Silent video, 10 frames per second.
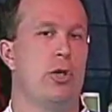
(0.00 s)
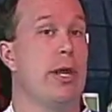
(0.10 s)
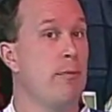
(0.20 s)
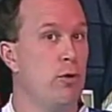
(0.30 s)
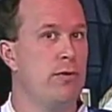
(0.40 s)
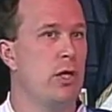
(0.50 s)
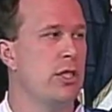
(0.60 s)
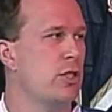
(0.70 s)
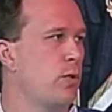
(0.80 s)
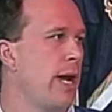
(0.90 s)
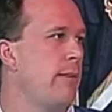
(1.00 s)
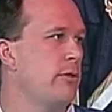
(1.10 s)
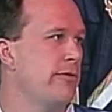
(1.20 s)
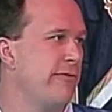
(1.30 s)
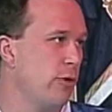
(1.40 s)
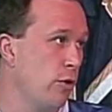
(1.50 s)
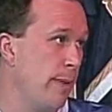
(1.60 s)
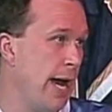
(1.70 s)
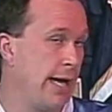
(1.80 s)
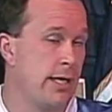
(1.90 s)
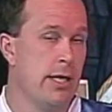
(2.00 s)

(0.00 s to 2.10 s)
so they moved Ernest Graham to fullback.